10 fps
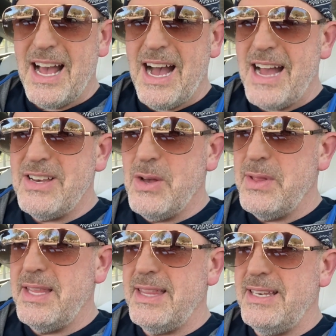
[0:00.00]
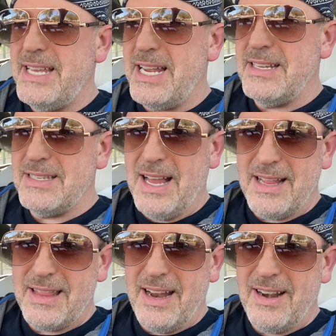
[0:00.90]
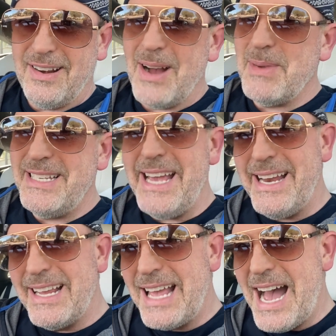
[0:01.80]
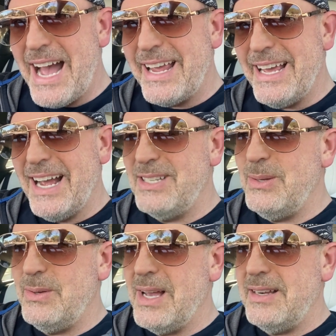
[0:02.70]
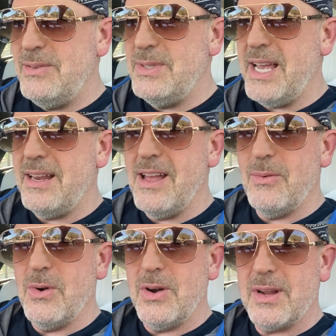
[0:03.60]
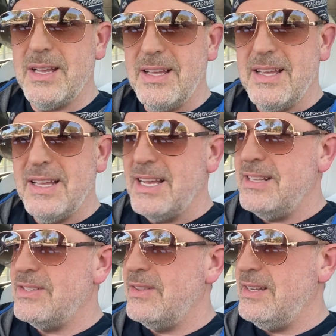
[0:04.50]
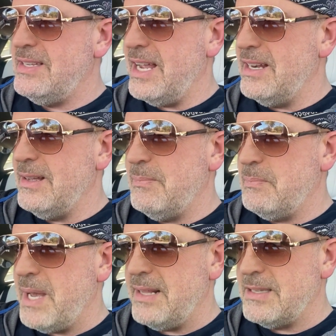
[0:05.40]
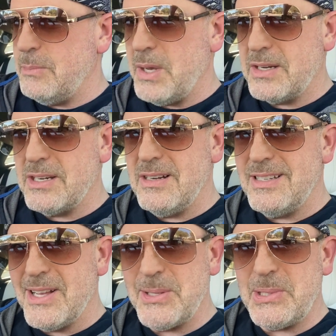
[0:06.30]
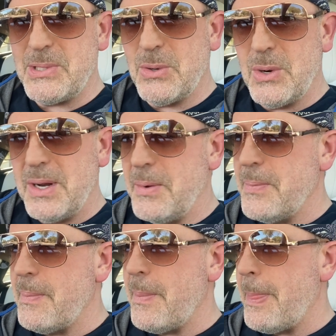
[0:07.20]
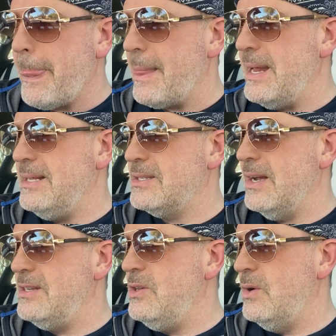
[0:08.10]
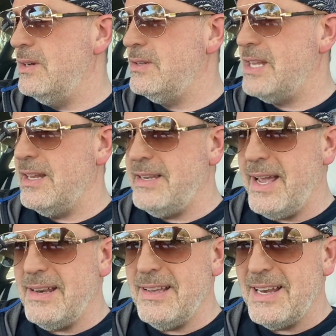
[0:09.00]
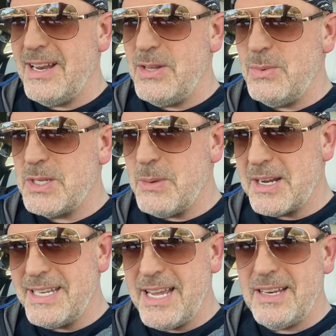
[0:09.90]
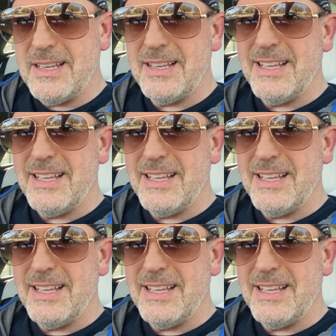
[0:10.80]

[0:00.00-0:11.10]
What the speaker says: I know that the data's not there. I'm a data guy, you know, I do data at work, and so the data paints a picture and tells a story. And so I do understand data, and I do respect data.